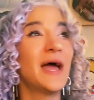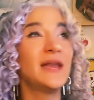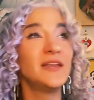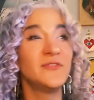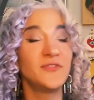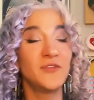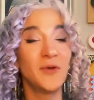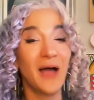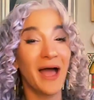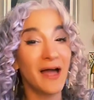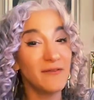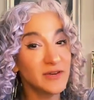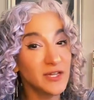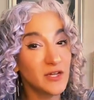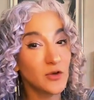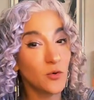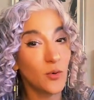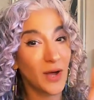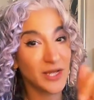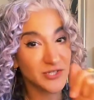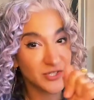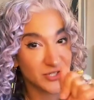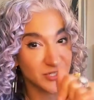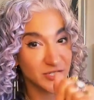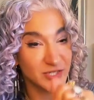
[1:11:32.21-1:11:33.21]
have any
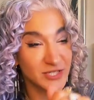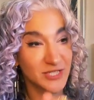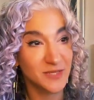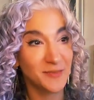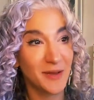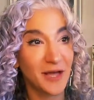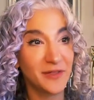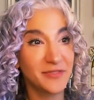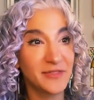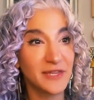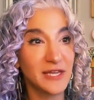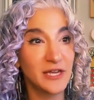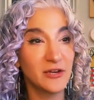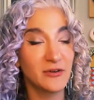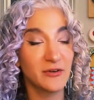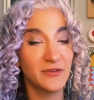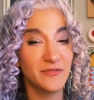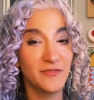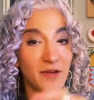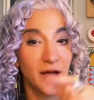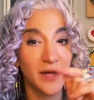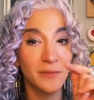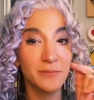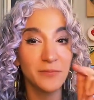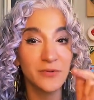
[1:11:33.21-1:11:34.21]
questions about the
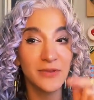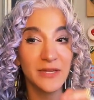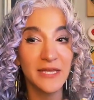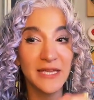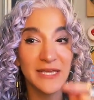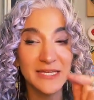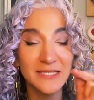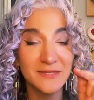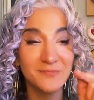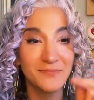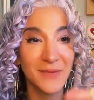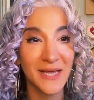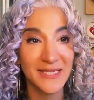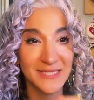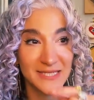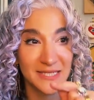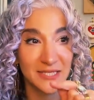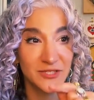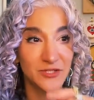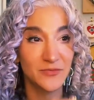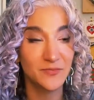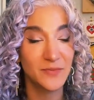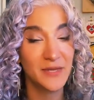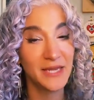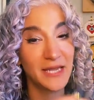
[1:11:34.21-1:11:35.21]
Hierophant, please
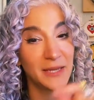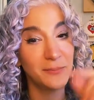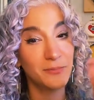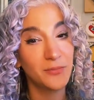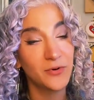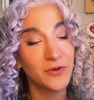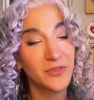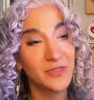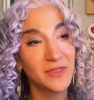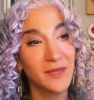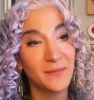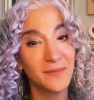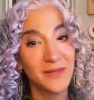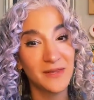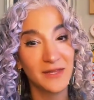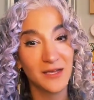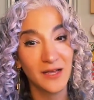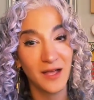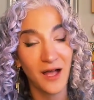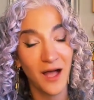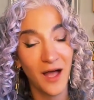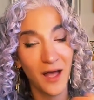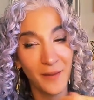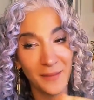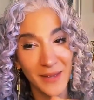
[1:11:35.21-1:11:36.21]
message me, put them in the
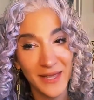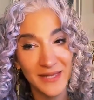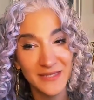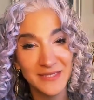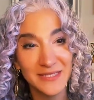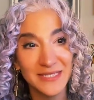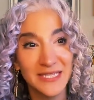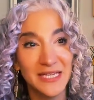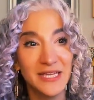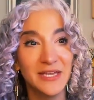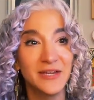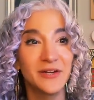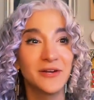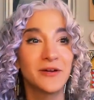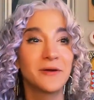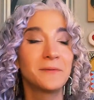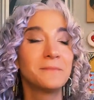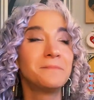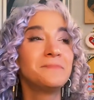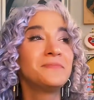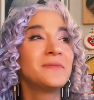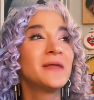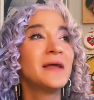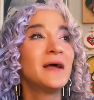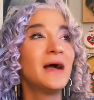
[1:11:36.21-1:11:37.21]
comments here.
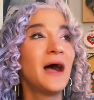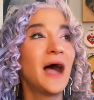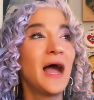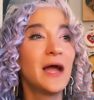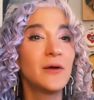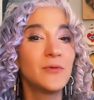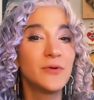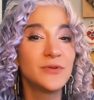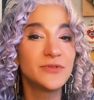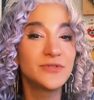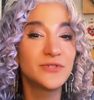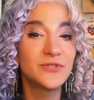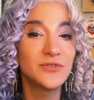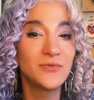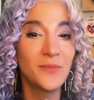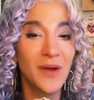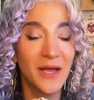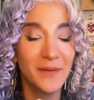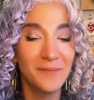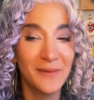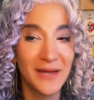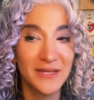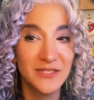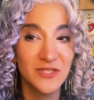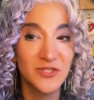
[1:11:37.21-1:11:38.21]
I will do
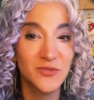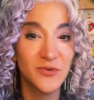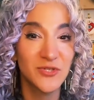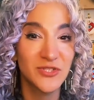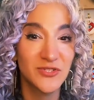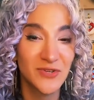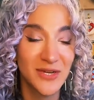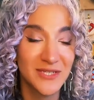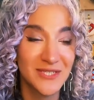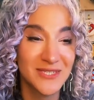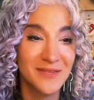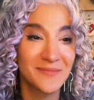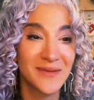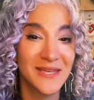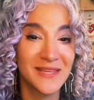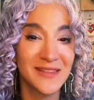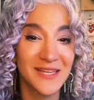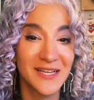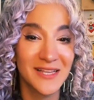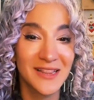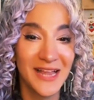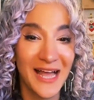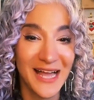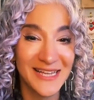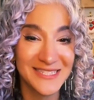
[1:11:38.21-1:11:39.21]
my best to address them in the
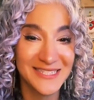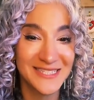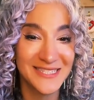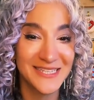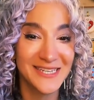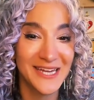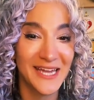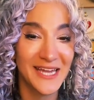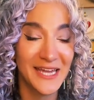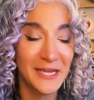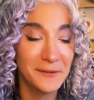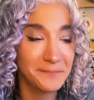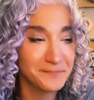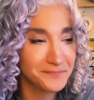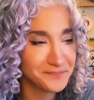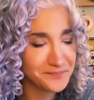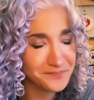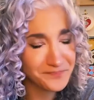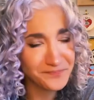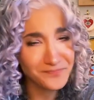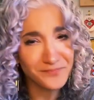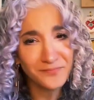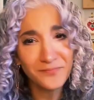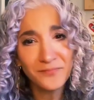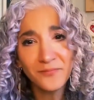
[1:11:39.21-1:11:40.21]
class tonight.
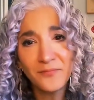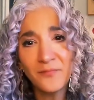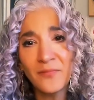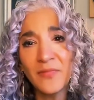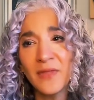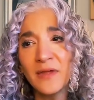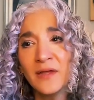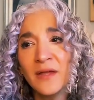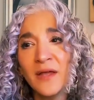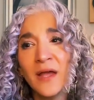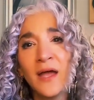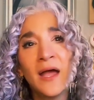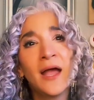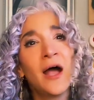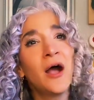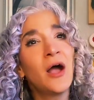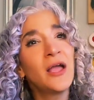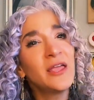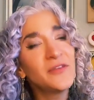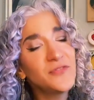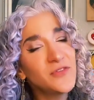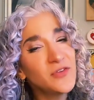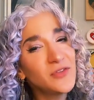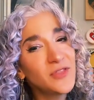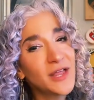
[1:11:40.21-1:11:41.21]

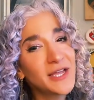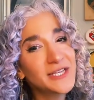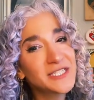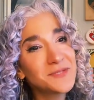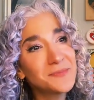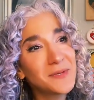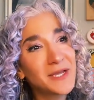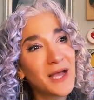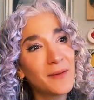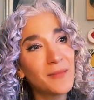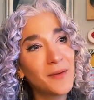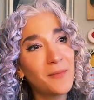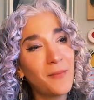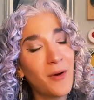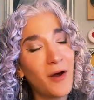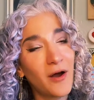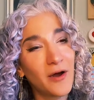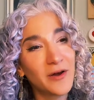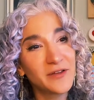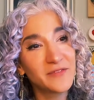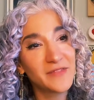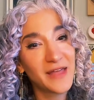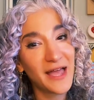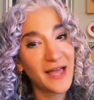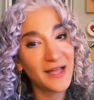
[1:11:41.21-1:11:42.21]
If you'd like to become a
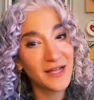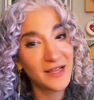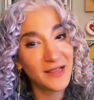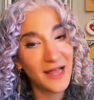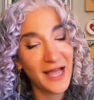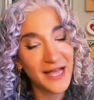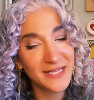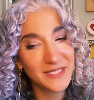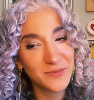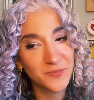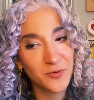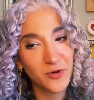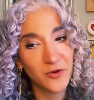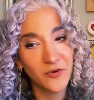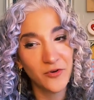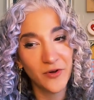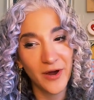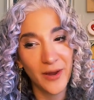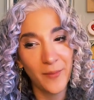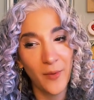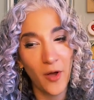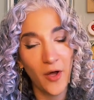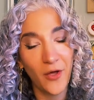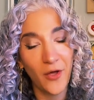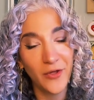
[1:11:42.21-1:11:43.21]
part of that class
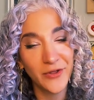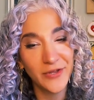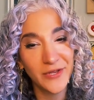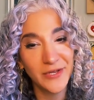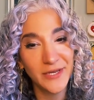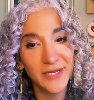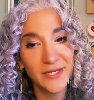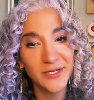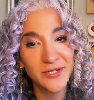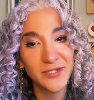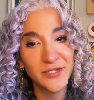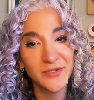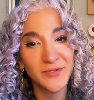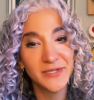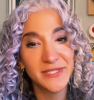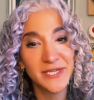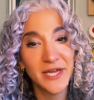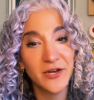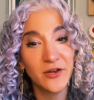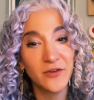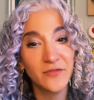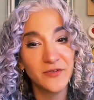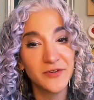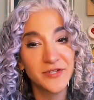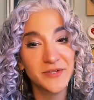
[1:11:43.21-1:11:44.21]
program, all you need to do is
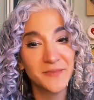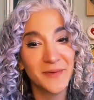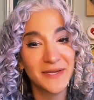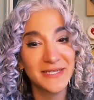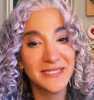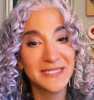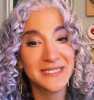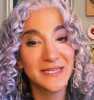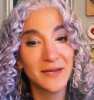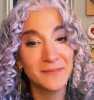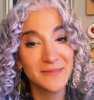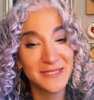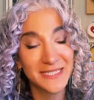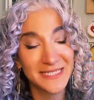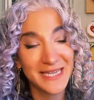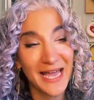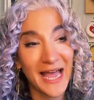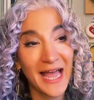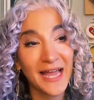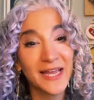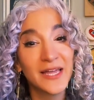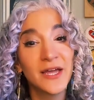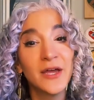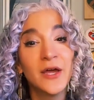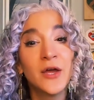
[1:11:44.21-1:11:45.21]
head over to my
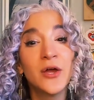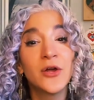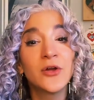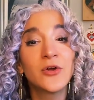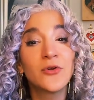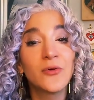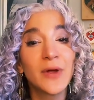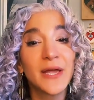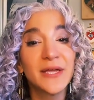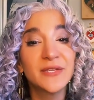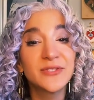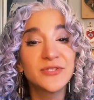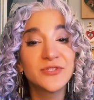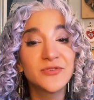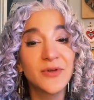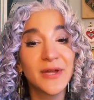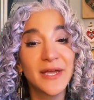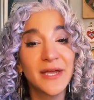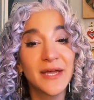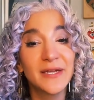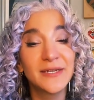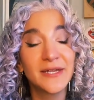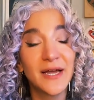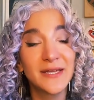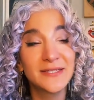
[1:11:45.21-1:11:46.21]
Substack,
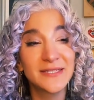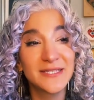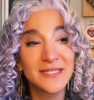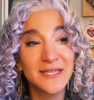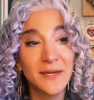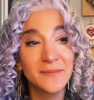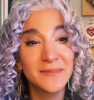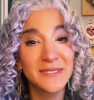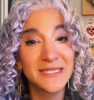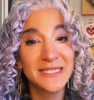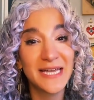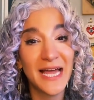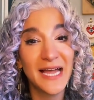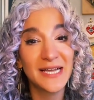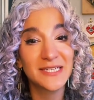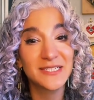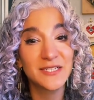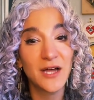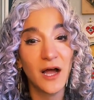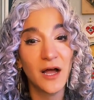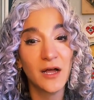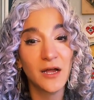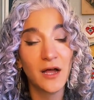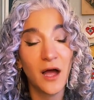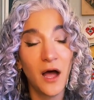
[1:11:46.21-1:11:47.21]

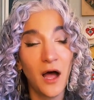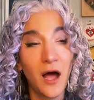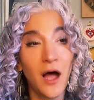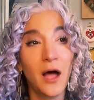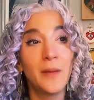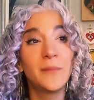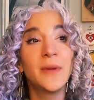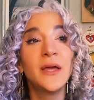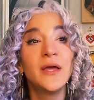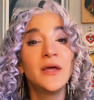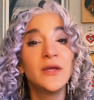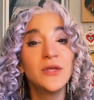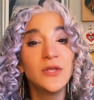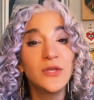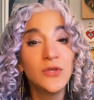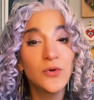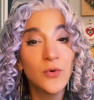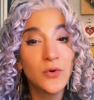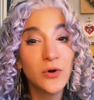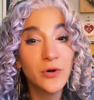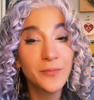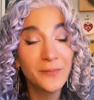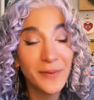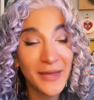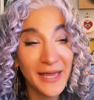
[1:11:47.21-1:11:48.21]
graystrega.substack.com.
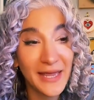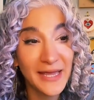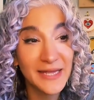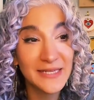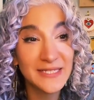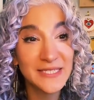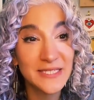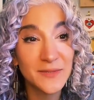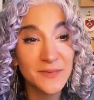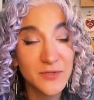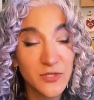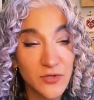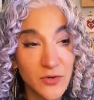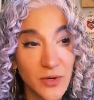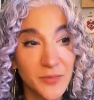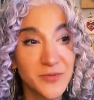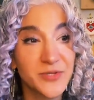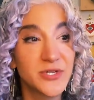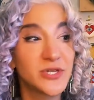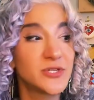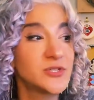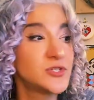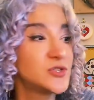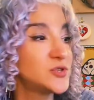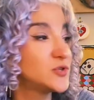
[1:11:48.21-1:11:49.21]
Your paid
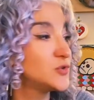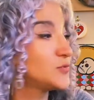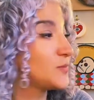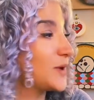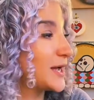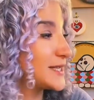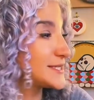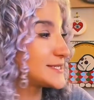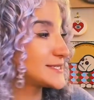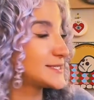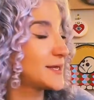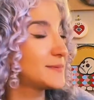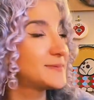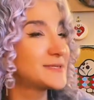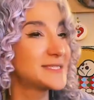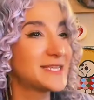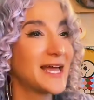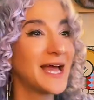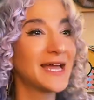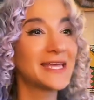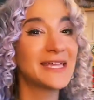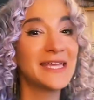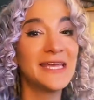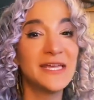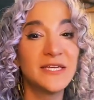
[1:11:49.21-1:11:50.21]
subscription to my
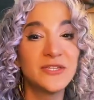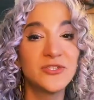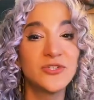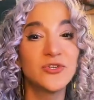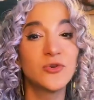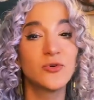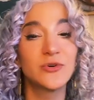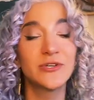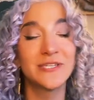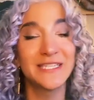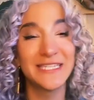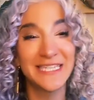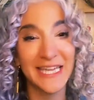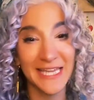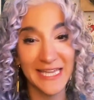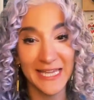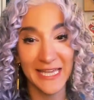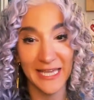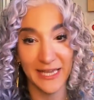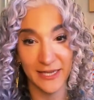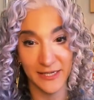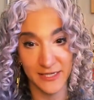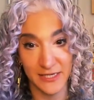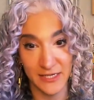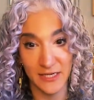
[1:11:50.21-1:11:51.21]
Substack is your
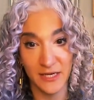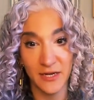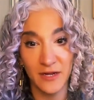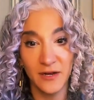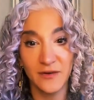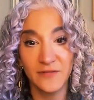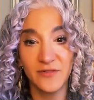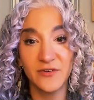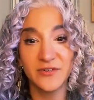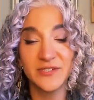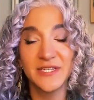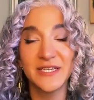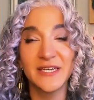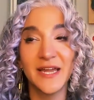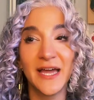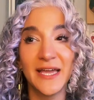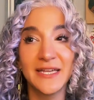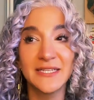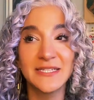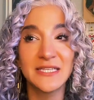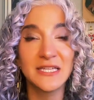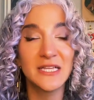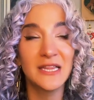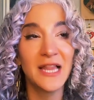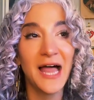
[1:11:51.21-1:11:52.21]
ticket for
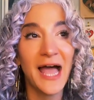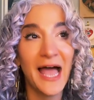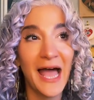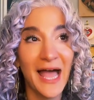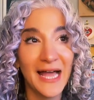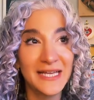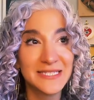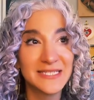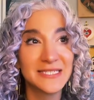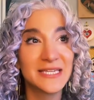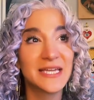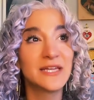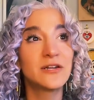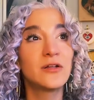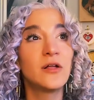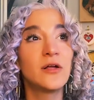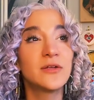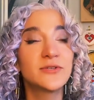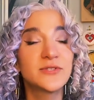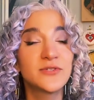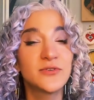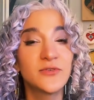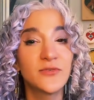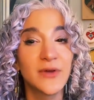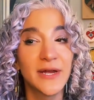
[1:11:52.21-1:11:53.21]
tonight's class. It
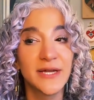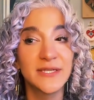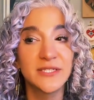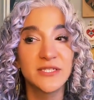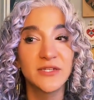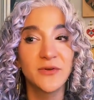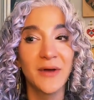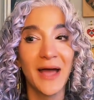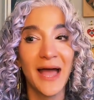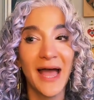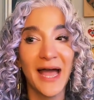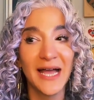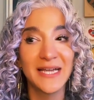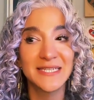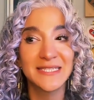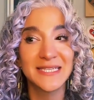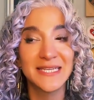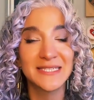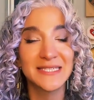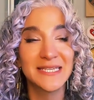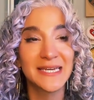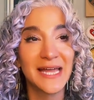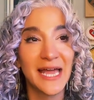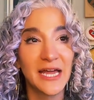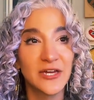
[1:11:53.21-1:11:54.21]
also grants you
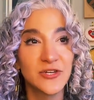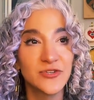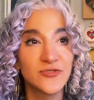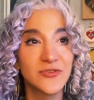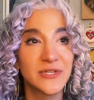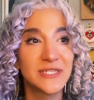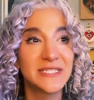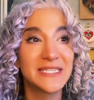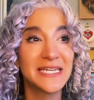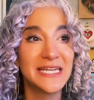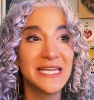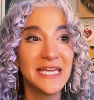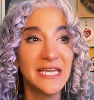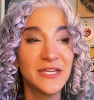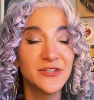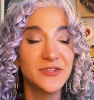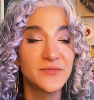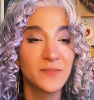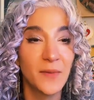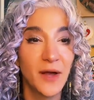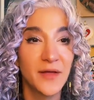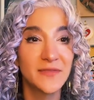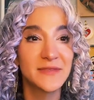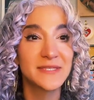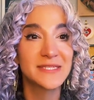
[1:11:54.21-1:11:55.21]
access and entry to
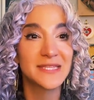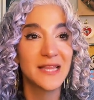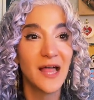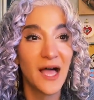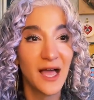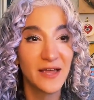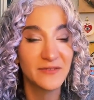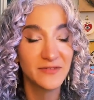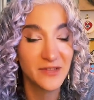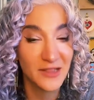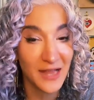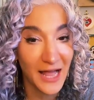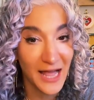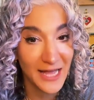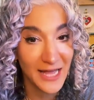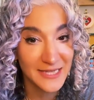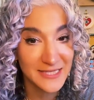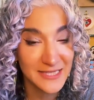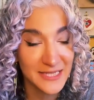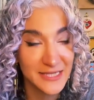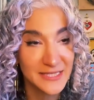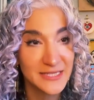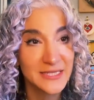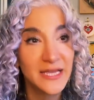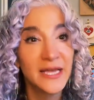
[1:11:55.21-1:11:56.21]
each month's live
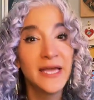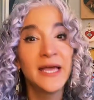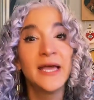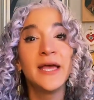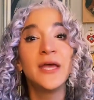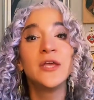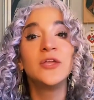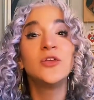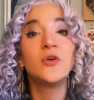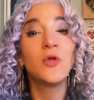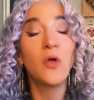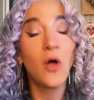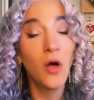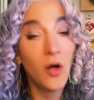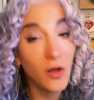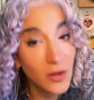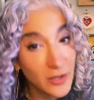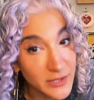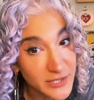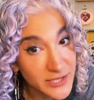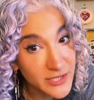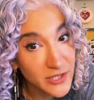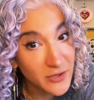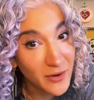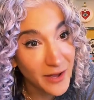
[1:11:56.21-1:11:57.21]
classes. You'll
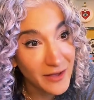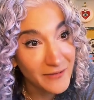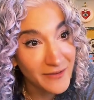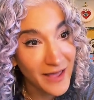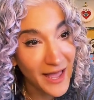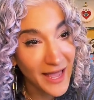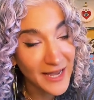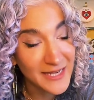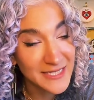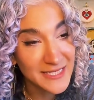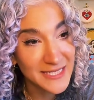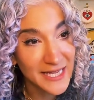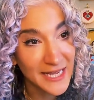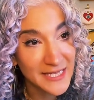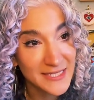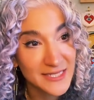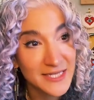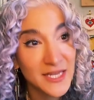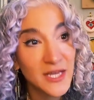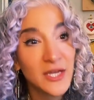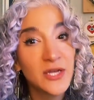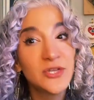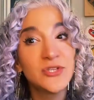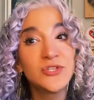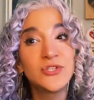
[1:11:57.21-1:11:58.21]
also have access
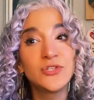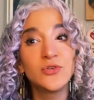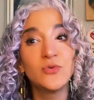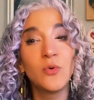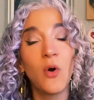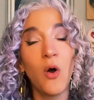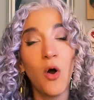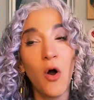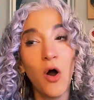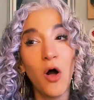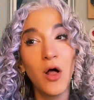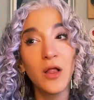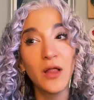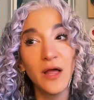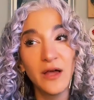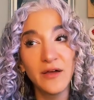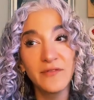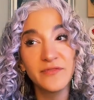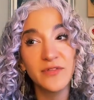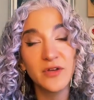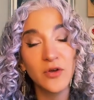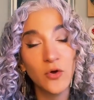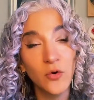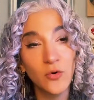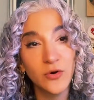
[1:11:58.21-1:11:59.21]
to all of
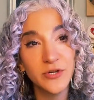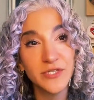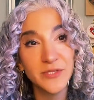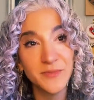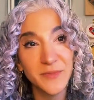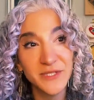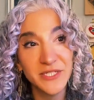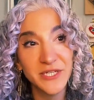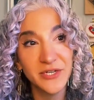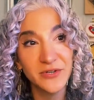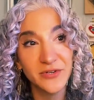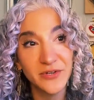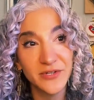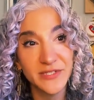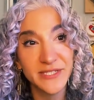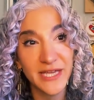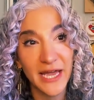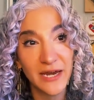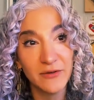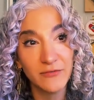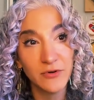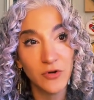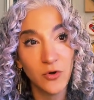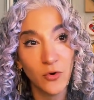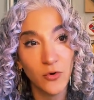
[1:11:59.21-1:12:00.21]
the course materials
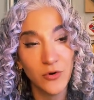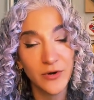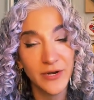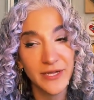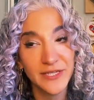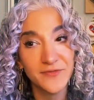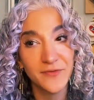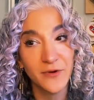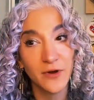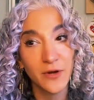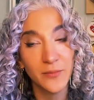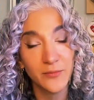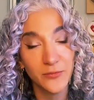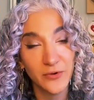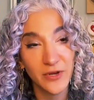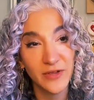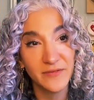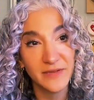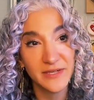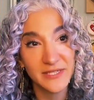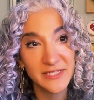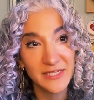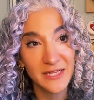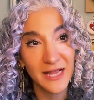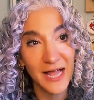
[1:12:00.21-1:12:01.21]
and recordings for our
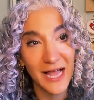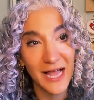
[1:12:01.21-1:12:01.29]
previous